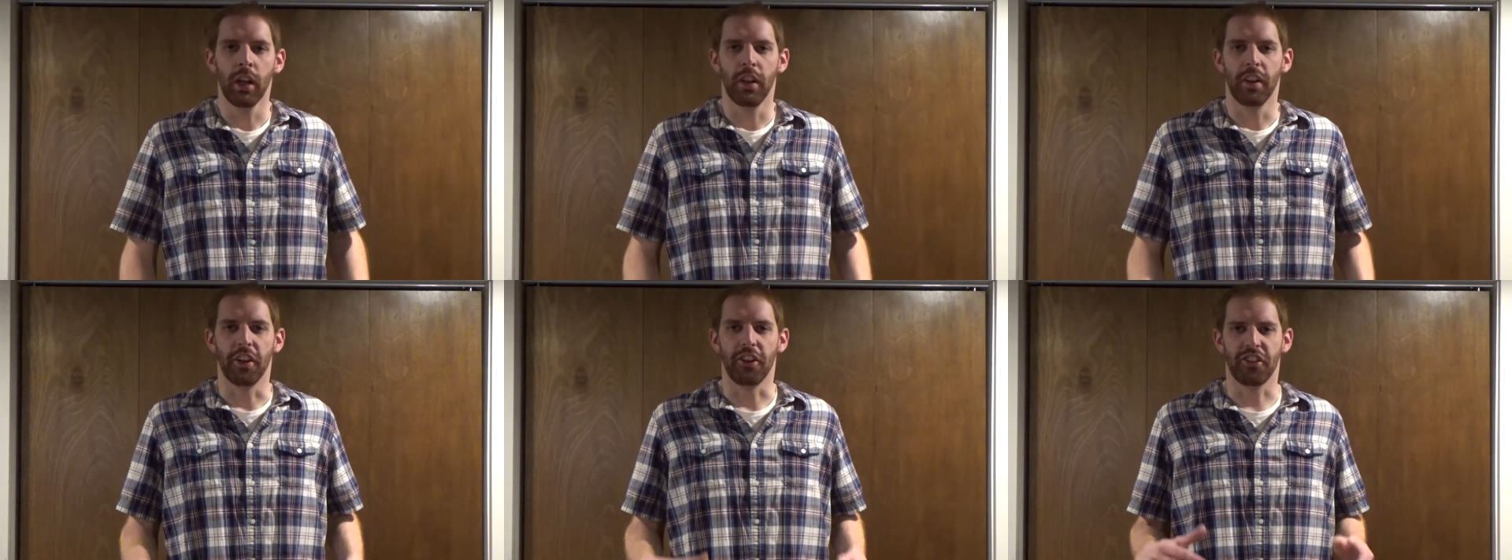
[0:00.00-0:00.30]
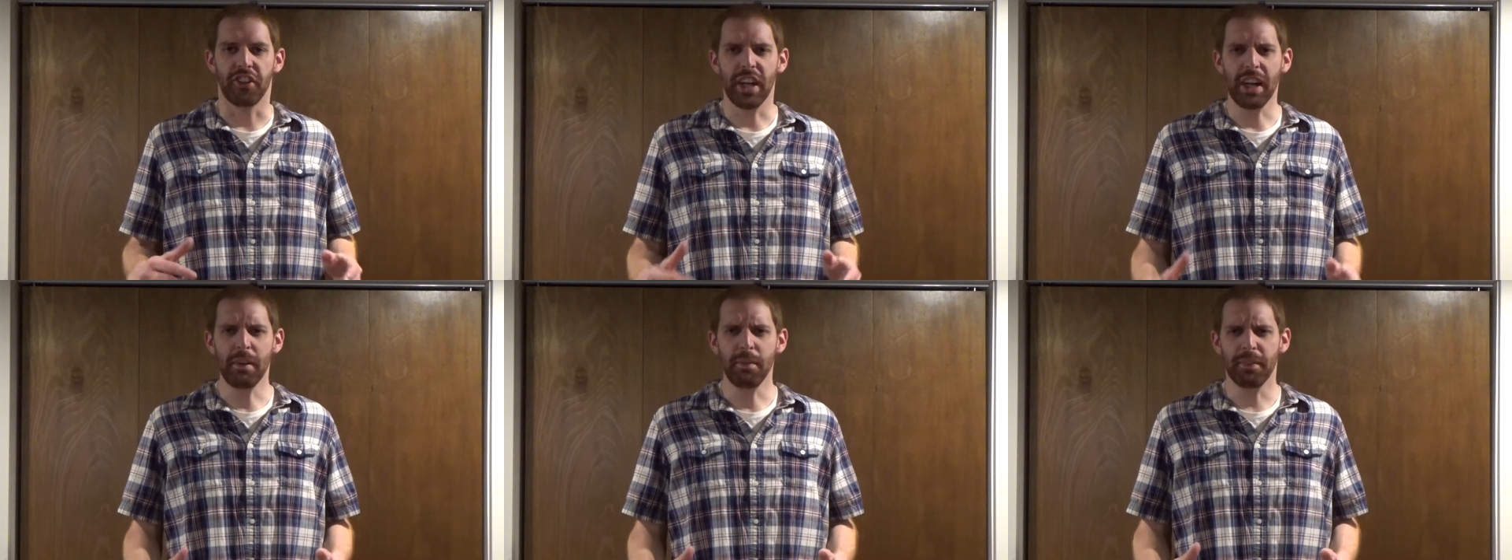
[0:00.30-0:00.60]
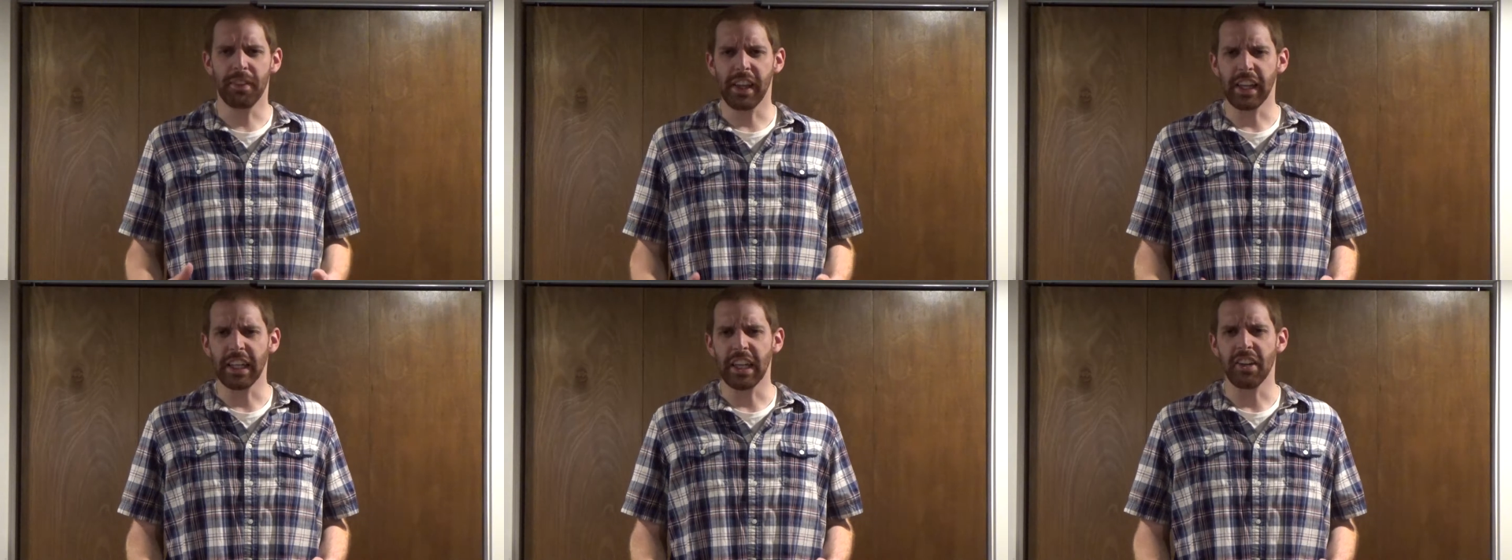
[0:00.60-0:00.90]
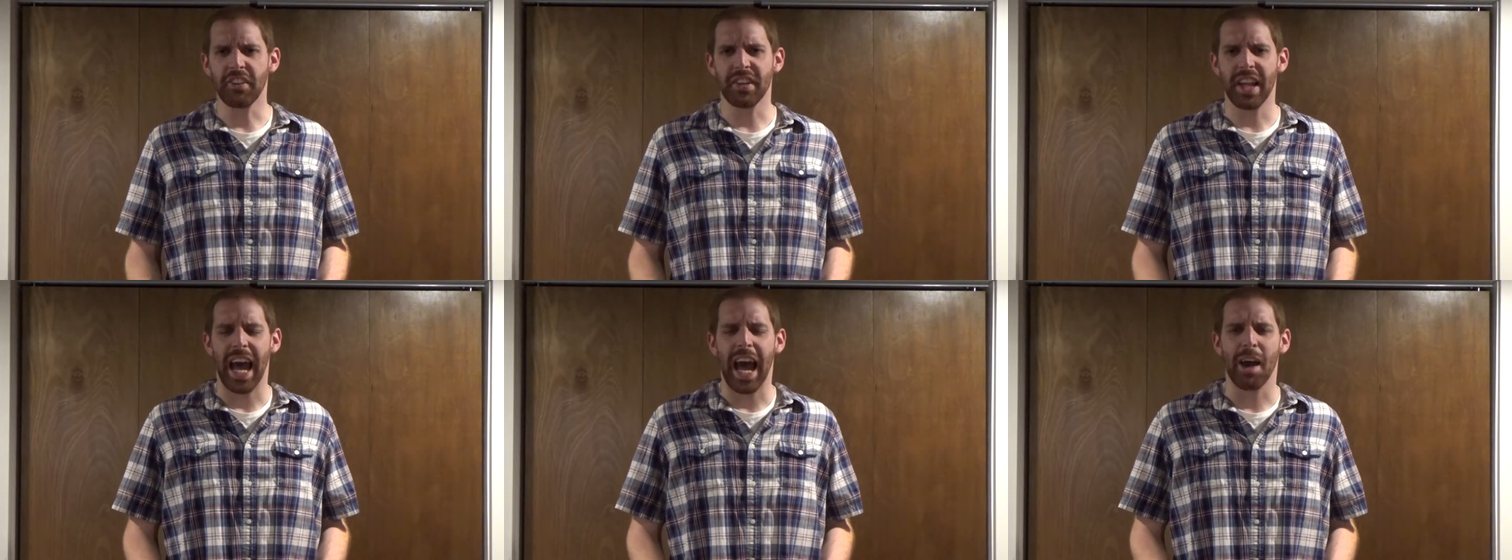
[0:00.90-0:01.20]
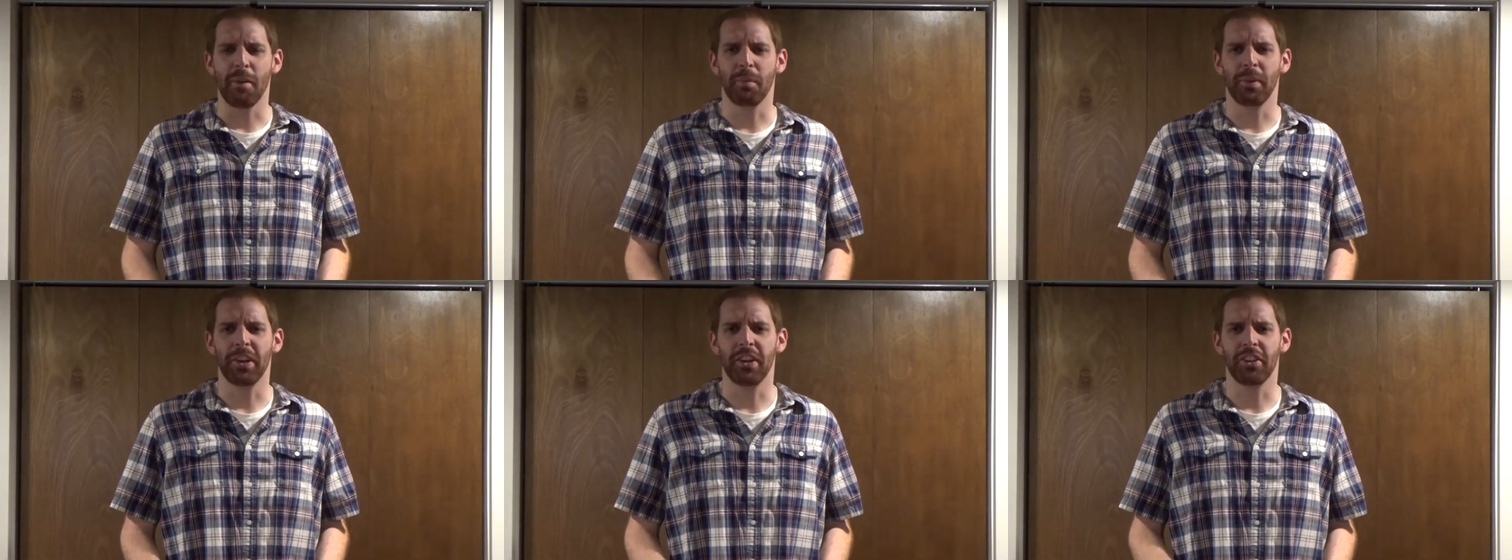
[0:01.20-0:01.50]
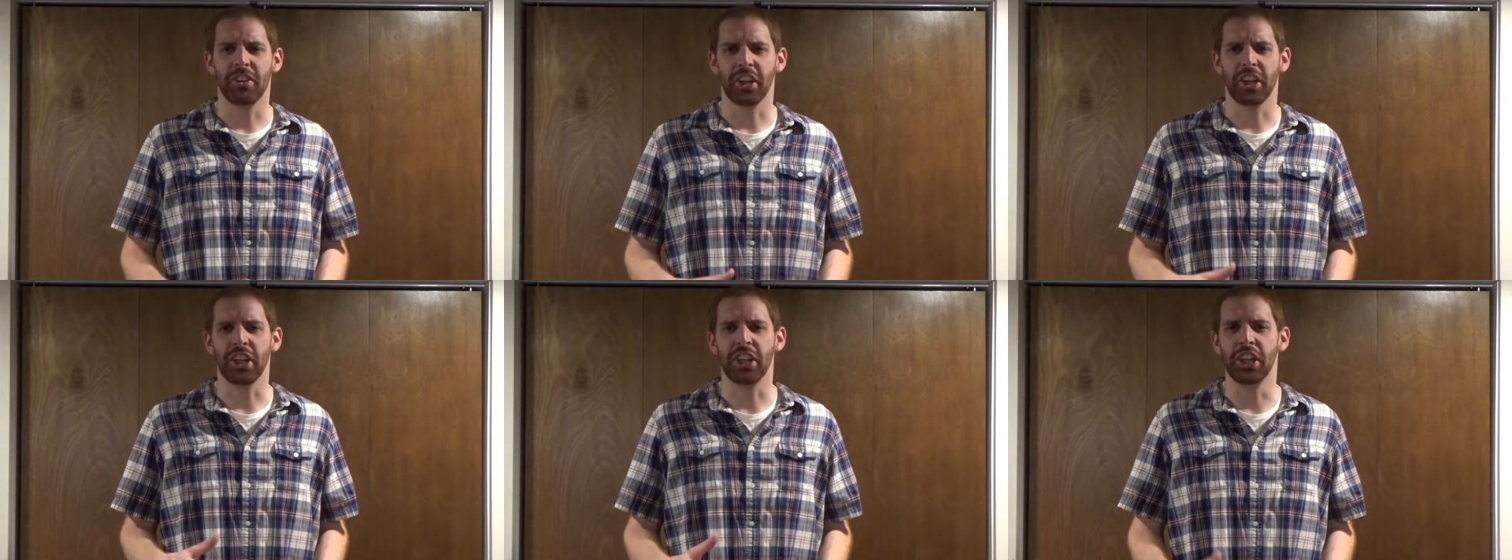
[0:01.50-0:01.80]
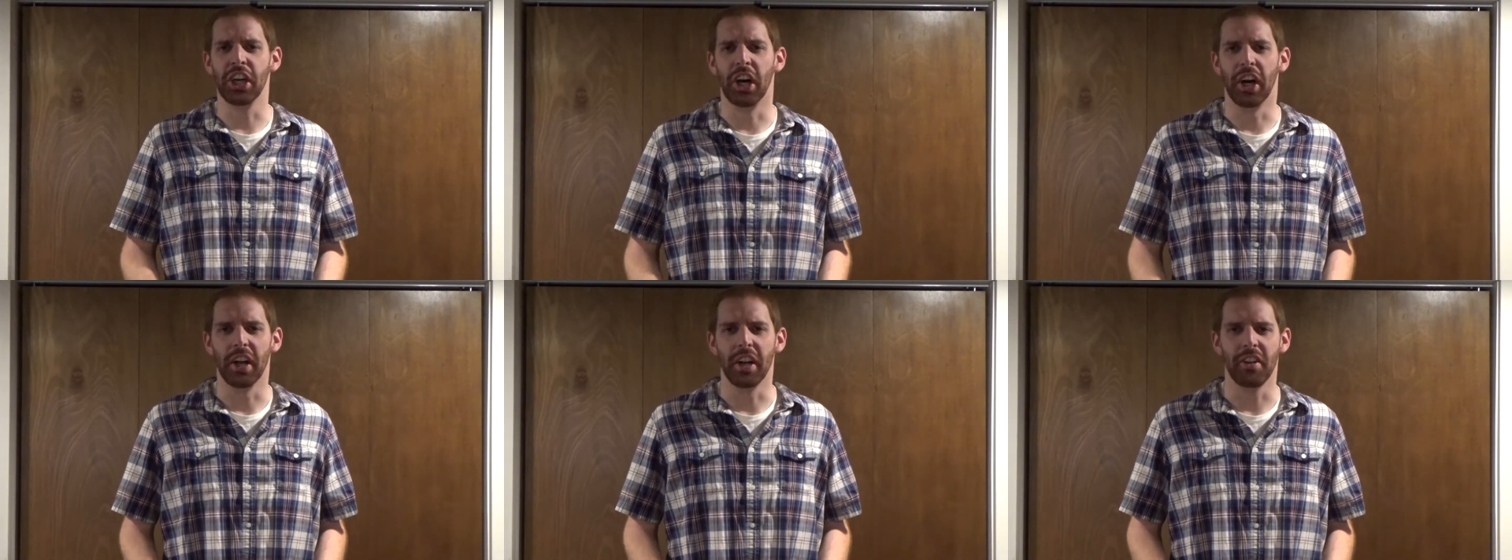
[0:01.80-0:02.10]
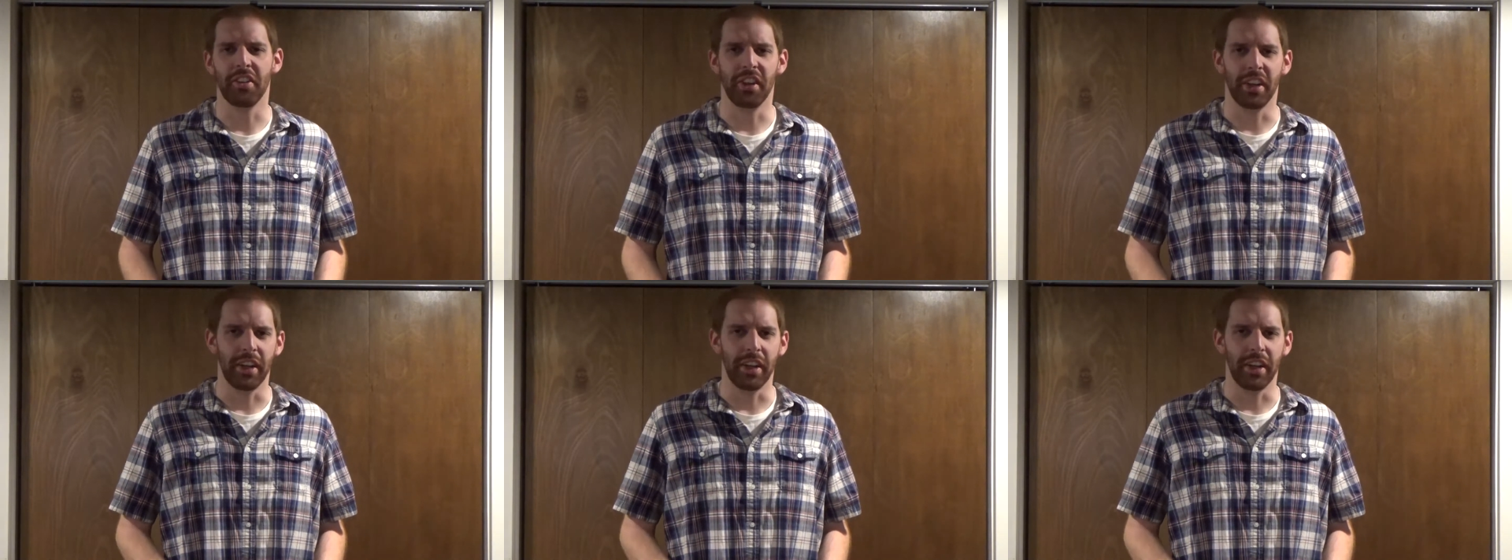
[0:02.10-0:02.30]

The same thing needs to happen to guns